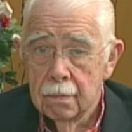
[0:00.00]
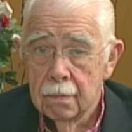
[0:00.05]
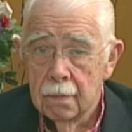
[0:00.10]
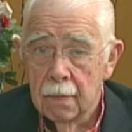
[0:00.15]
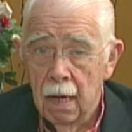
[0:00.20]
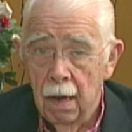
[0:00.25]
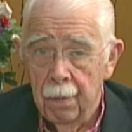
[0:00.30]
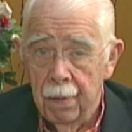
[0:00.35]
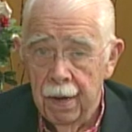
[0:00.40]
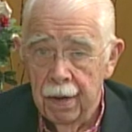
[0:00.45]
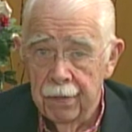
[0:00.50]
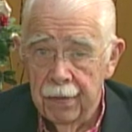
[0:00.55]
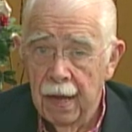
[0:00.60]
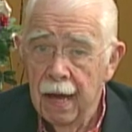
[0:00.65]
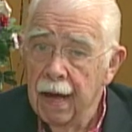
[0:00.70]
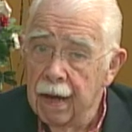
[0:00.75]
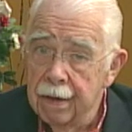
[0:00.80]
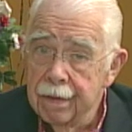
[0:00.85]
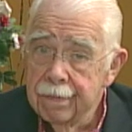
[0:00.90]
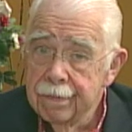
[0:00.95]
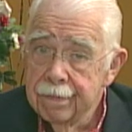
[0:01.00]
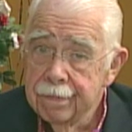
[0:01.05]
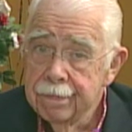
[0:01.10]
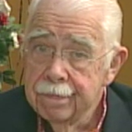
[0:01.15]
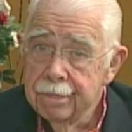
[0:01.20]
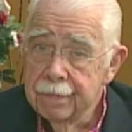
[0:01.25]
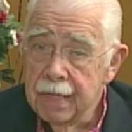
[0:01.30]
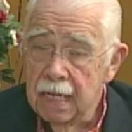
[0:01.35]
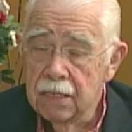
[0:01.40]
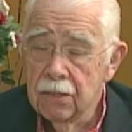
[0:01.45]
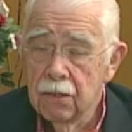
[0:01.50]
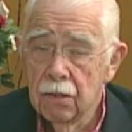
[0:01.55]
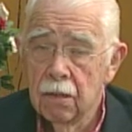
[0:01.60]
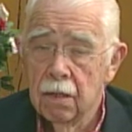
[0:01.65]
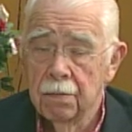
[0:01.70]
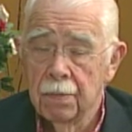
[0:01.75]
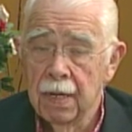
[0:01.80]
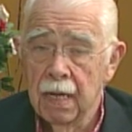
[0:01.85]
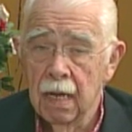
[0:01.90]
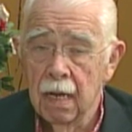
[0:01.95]
How about that? That's a
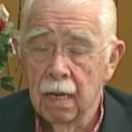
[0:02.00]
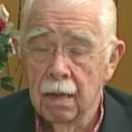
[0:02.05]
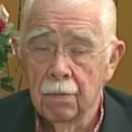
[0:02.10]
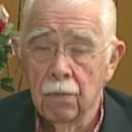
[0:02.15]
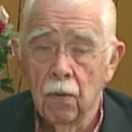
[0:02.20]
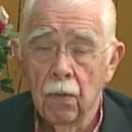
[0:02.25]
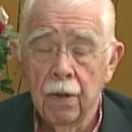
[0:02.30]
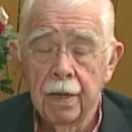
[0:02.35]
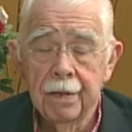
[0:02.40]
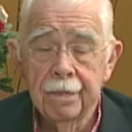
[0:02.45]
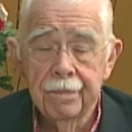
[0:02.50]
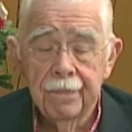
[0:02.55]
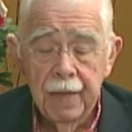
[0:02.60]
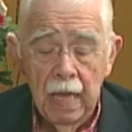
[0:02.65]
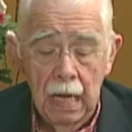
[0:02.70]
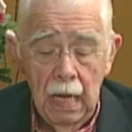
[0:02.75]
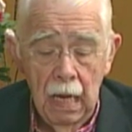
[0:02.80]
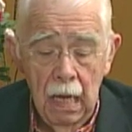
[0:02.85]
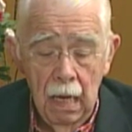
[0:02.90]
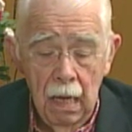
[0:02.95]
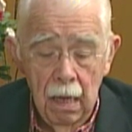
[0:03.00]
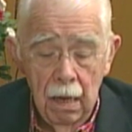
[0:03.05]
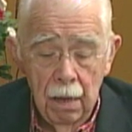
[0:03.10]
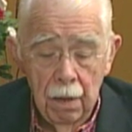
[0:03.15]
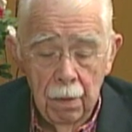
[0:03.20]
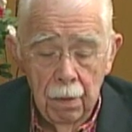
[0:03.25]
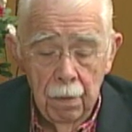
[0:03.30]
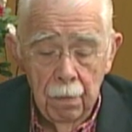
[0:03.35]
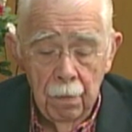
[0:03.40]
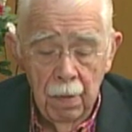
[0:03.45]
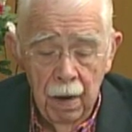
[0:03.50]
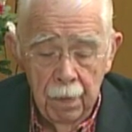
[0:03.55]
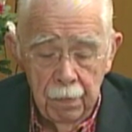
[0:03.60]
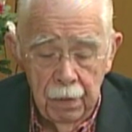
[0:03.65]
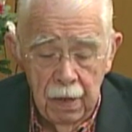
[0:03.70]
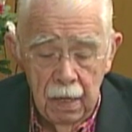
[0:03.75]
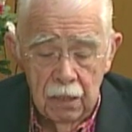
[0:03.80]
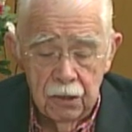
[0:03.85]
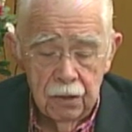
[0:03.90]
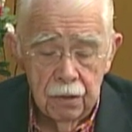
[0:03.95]
good beginning point. My
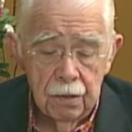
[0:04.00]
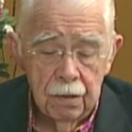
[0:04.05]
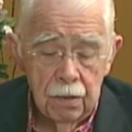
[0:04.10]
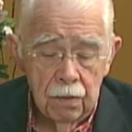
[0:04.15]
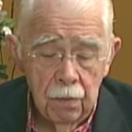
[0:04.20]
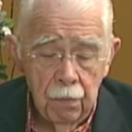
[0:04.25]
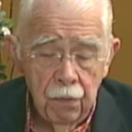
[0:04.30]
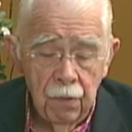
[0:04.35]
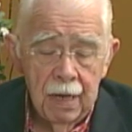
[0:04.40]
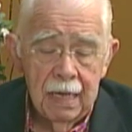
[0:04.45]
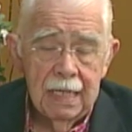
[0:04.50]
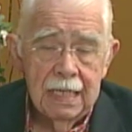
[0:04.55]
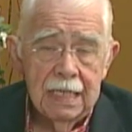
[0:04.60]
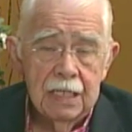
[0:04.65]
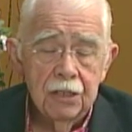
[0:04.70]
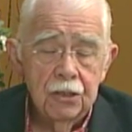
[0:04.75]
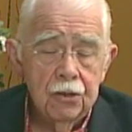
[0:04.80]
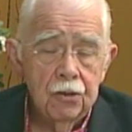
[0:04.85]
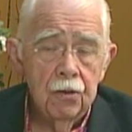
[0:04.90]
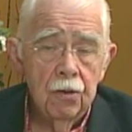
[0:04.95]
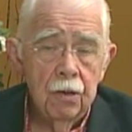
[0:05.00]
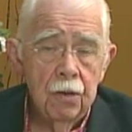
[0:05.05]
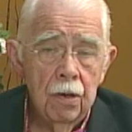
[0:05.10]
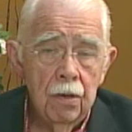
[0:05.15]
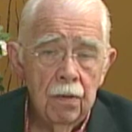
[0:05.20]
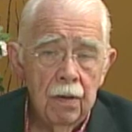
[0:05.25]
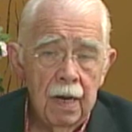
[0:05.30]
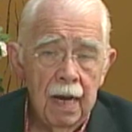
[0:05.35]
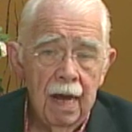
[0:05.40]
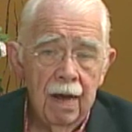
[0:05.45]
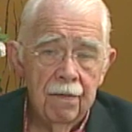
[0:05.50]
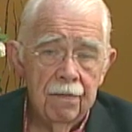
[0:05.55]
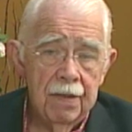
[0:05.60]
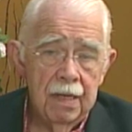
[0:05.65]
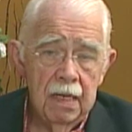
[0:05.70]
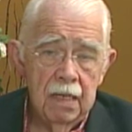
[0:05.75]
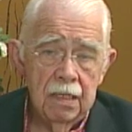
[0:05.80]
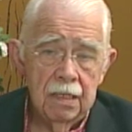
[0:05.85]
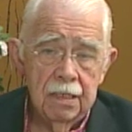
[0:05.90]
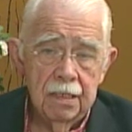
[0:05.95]
pleasure to bring this to you and have
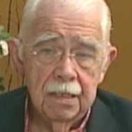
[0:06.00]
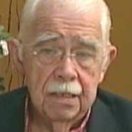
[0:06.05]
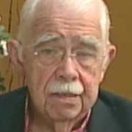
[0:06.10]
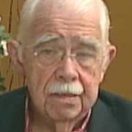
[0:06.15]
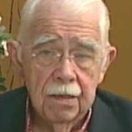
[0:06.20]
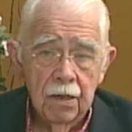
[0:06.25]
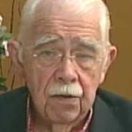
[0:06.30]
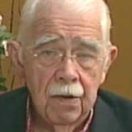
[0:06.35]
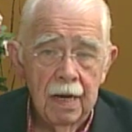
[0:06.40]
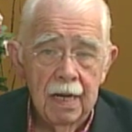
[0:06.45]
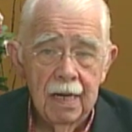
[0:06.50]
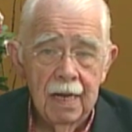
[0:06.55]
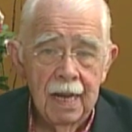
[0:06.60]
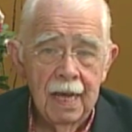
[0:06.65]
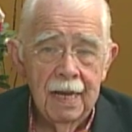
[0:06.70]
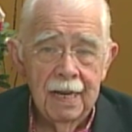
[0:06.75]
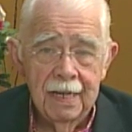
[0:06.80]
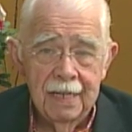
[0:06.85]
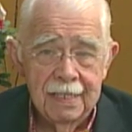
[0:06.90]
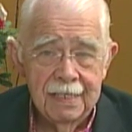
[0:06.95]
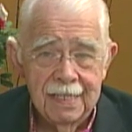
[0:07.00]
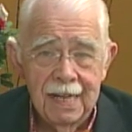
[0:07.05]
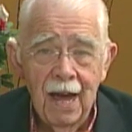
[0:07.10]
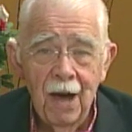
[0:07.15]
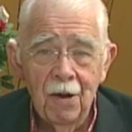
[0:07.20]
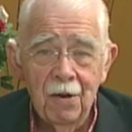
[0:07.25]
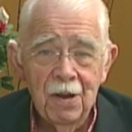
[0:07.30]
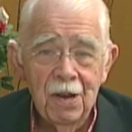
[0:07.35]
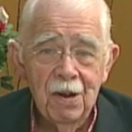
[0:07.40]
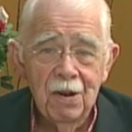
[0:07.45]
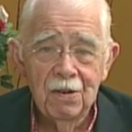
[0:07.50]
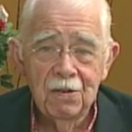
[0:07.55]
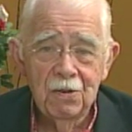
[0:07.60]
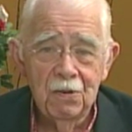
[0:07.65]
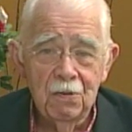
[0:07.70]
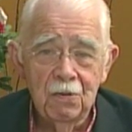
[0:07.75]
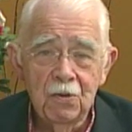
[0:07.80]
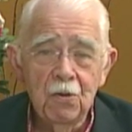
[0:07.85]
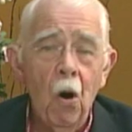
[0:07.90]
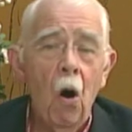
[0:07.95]
these great ladies down here
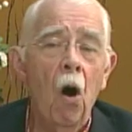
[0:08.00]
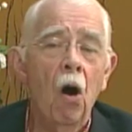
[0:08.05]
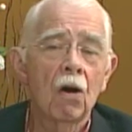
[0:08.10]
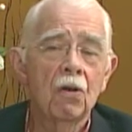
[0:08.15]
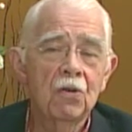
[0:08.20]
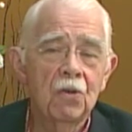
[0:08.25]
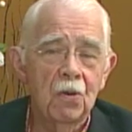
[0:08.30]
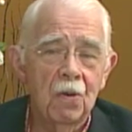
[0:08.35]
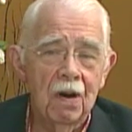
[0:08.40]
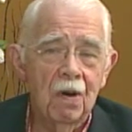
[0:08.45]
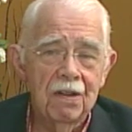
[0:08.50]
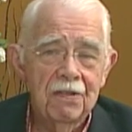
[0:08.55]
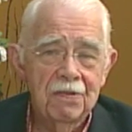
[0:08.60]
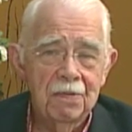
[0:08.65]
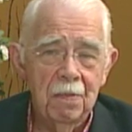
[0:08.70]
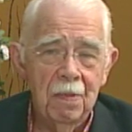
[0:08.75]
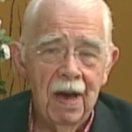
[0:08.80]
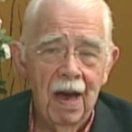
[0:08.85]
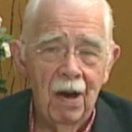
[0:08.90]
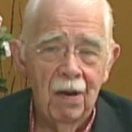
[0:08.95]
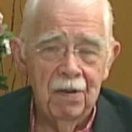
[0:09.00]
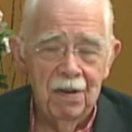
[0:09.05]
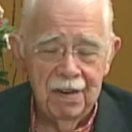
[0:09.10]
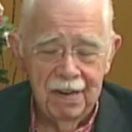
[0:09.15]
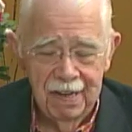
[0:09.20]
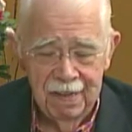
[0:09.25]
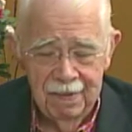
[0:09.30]
to talk to us about it.